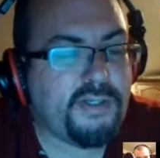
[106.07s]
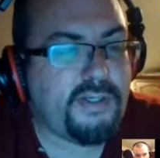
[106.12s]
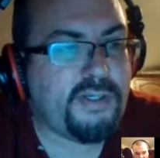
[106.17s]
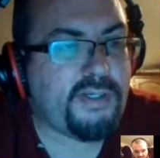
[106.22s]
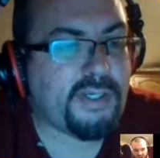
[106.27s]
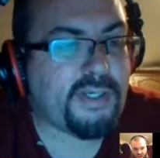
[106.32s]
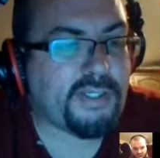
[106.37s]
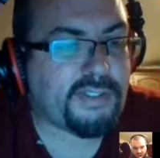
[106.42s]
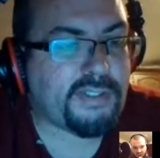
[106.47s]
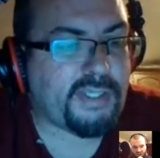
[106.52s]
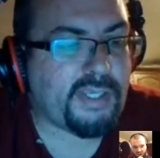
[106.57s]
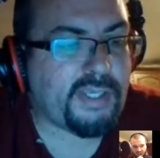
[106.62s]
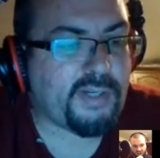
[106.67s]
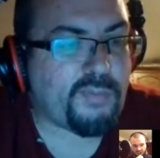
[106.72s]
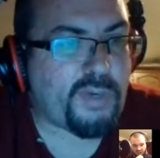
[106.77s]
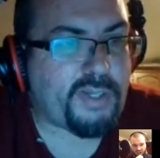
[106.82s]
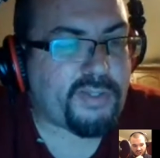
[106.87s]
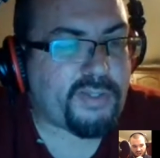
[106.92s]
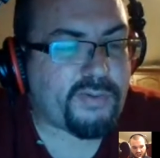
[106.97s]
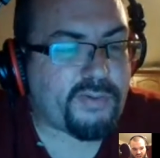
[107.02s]
and to get them
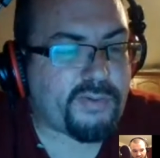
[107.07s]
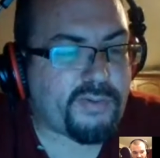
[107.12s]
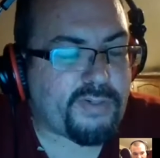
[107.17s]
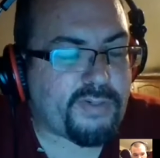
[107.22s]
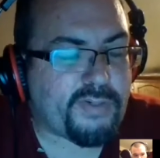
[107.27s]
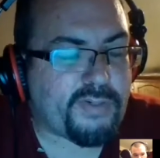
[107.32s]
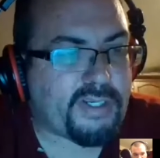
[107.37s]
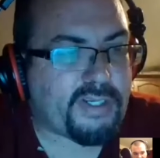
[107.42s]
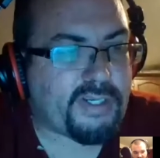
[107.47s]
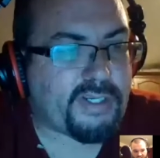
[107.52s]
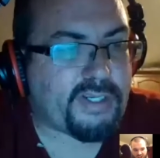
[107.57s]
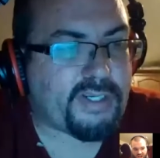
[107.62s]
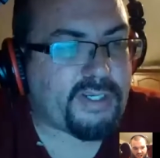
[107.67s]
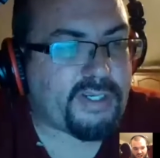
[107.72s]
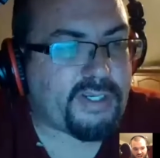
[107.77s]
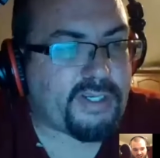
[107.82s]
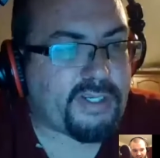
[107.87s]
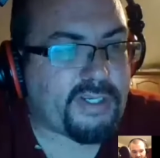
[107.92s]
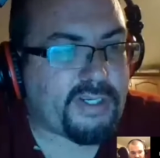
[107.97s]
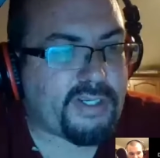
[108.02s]
while they're in college.
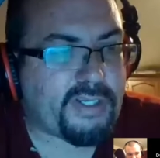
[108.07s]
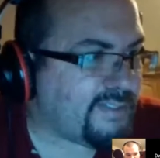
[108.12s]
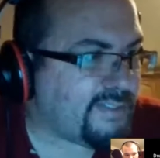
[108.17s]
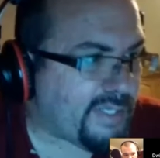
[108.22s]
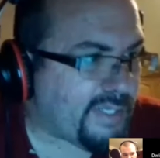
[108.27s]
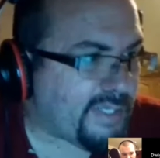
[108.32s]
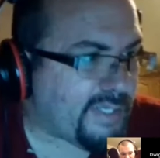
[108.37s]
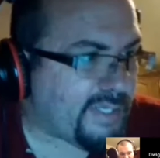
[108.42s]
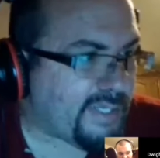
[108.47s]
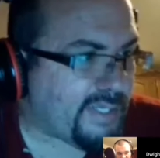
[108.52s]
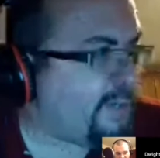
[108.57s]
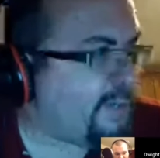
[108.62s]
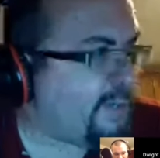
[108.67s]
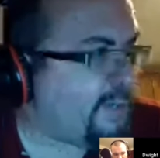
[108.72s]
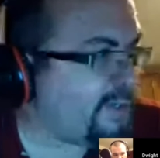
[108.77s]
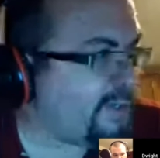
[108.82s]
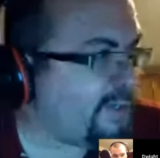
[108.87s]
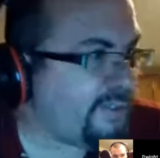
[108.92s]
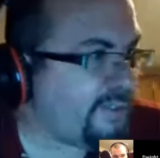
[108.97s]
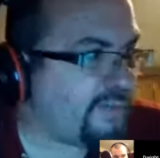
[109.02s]
Like you could have had Saquon
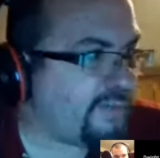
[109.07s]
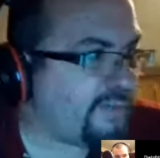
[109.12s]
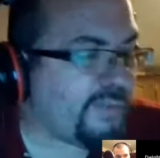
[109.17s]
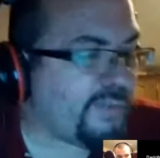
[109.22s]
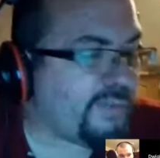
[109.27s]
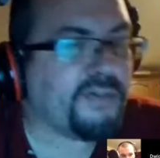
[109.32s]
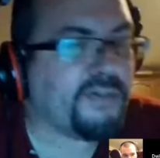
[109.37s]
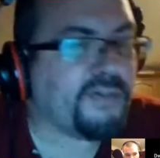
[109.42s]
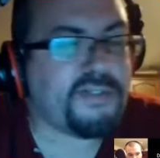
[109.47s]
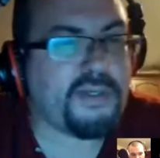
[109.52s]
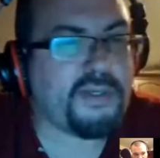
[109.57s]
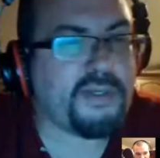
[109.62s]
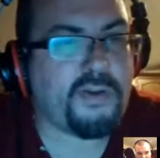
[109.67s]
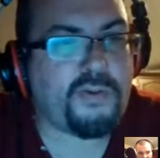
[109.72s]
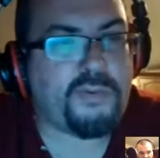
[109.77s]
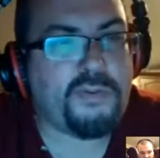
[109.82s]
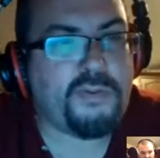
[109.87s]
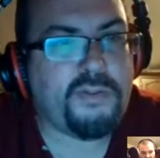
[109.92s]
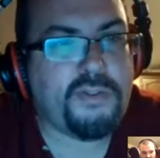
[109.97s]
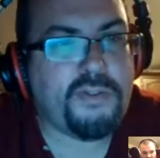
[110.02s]
Barkley 3 years
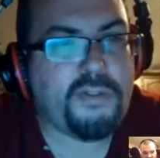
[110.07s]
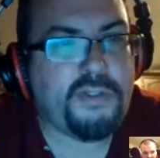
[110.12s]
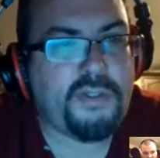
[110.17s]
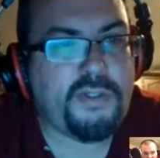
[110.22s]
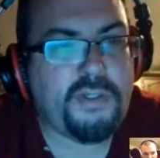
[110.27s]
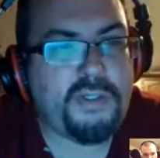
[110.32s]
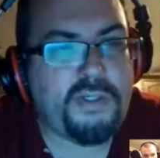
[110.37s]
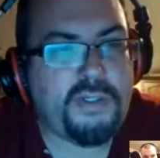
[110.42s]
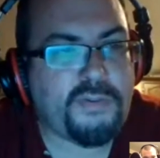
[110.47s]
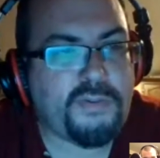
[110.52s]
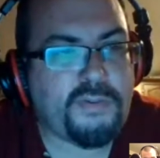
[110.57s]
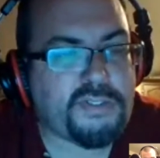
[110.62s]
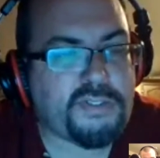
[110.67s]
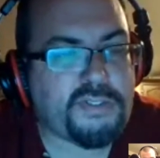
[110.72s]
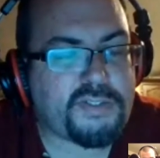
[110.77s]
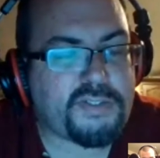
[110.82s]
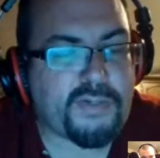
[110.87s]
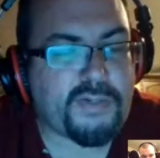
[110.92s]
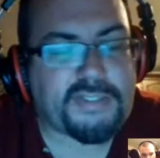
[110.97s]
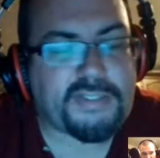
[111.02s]
ago, which
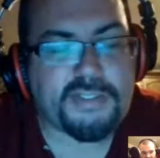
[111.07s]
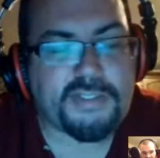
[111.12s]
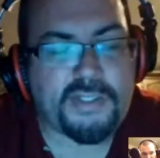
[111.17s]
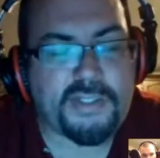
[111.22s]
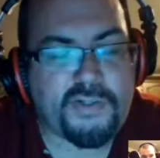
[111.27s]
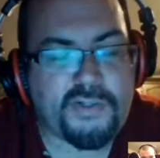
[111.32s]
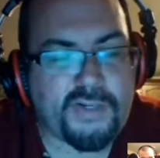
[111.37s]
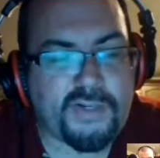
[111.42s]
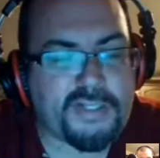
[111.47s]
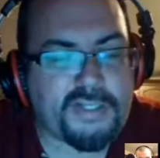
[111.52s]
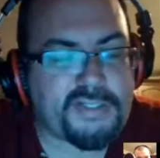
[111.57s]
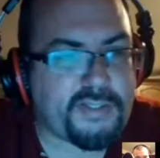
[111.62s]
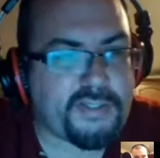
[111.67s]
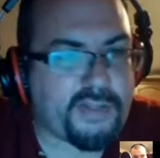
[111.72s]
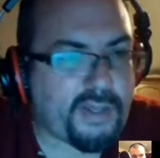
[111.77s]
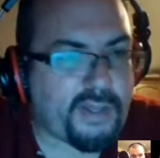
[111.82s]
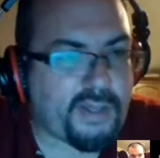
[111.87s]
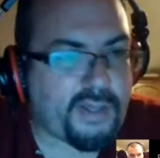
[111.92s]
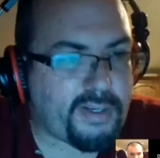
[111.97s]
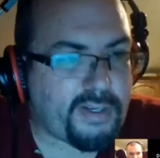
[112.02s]
is a crazy
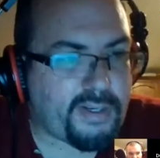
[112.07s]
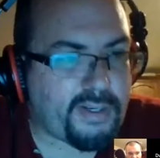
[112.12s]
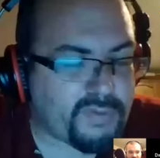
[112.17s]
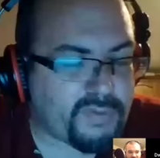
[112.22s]
thought if you think